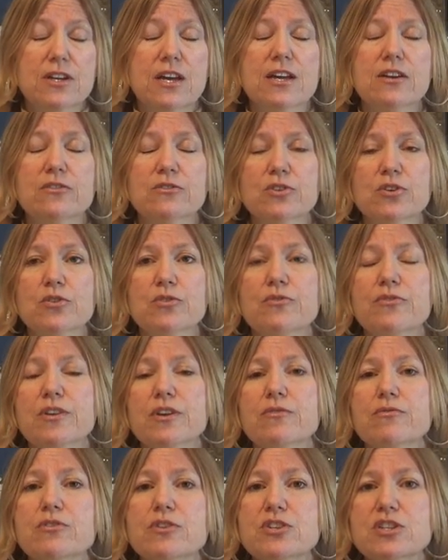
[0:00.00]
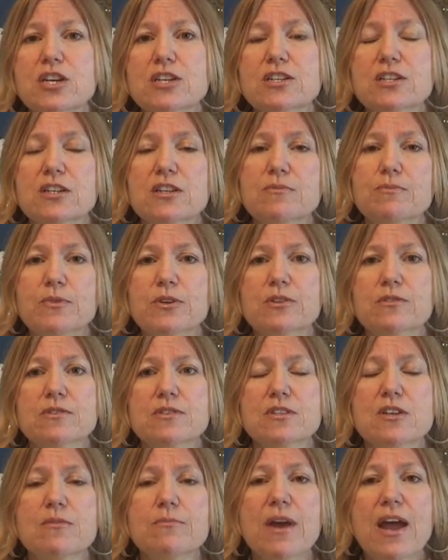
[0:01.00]
I don't know if they've rejected it, but
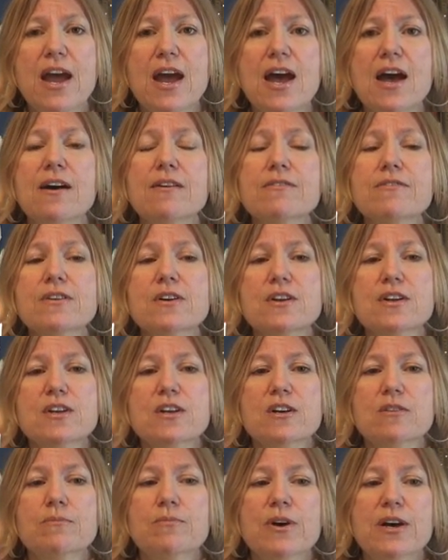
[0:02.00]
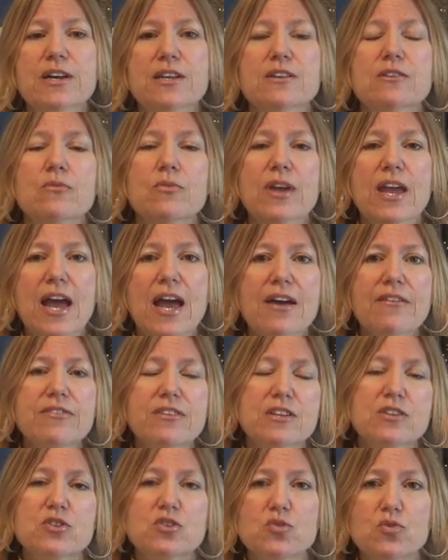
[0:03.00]
some have. But we have
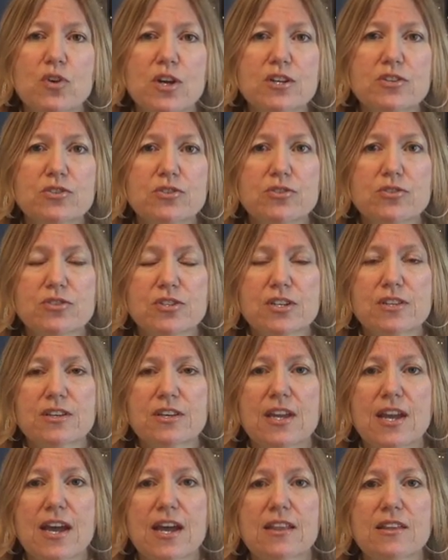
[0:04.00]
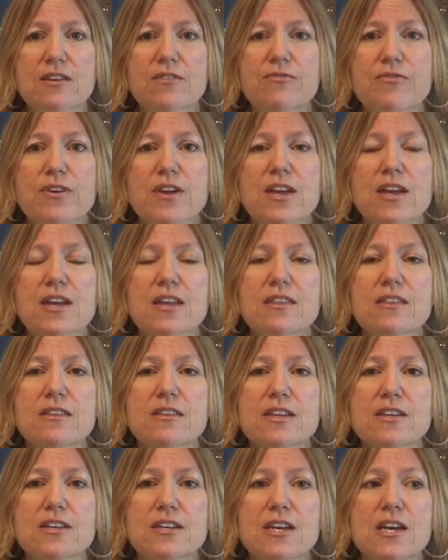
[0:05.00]
these treasures in the Catholic faith,
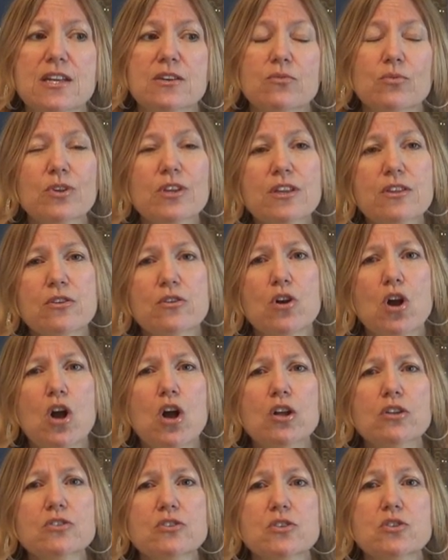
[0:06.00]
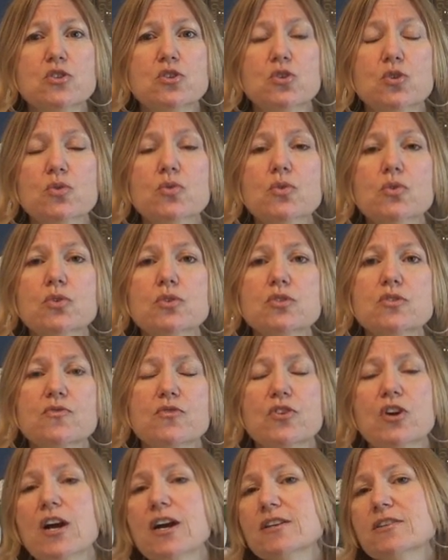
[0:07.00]
and really they're all just tools
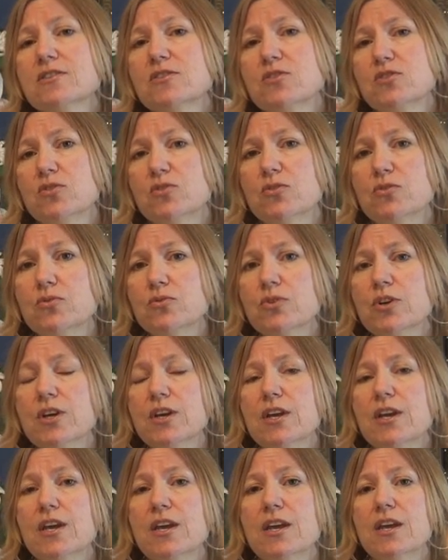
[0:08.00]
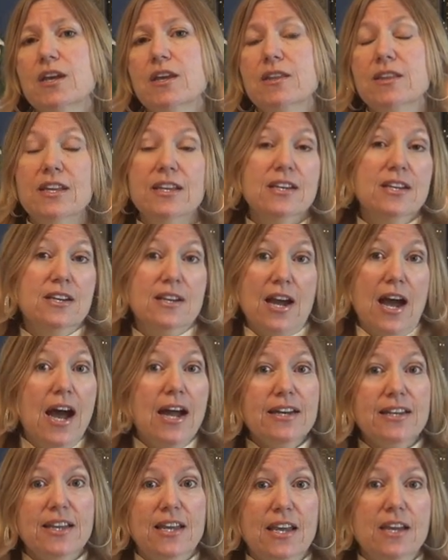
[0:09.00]
for us to, that
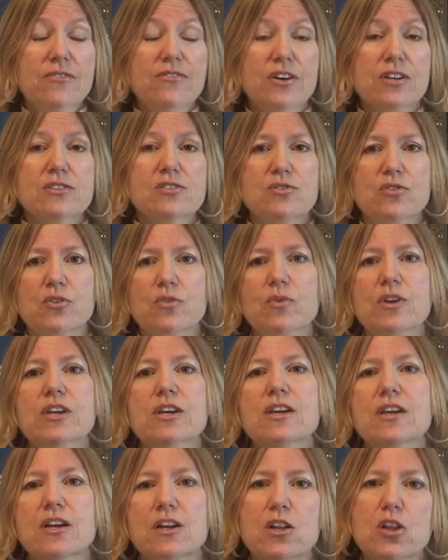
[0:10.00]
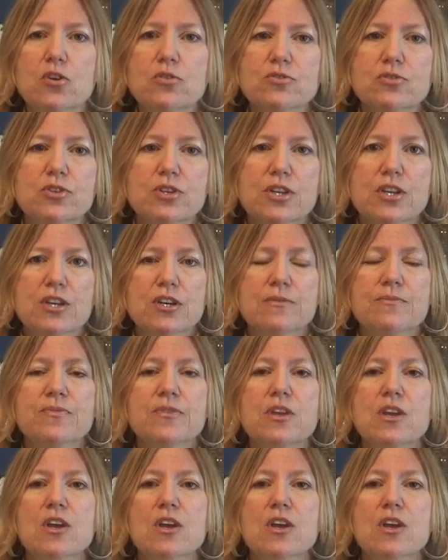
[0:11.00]
God gave us so that we could get closer to Him.